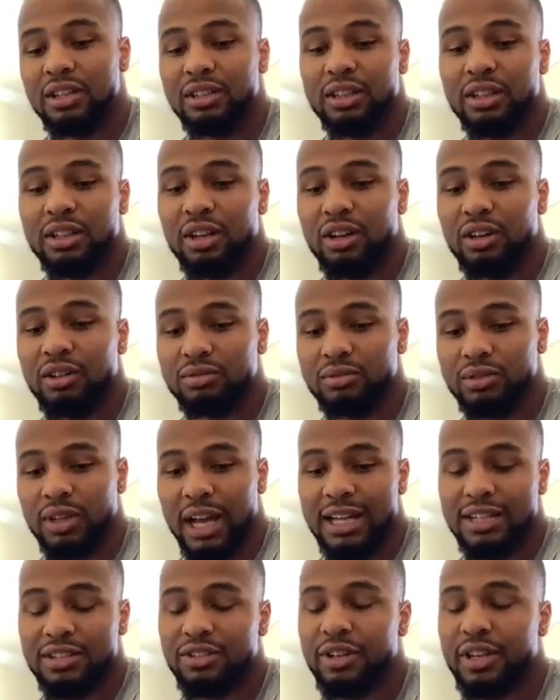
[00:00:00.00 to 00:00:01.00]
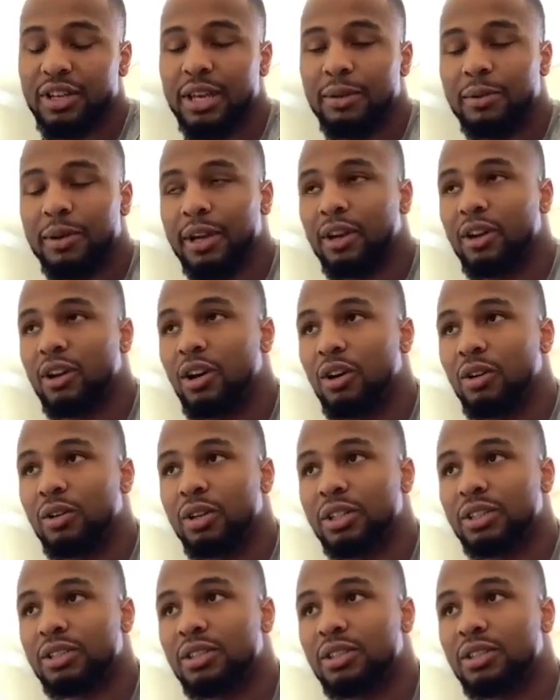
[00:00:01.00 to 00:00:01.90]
you know, as you keep getting older.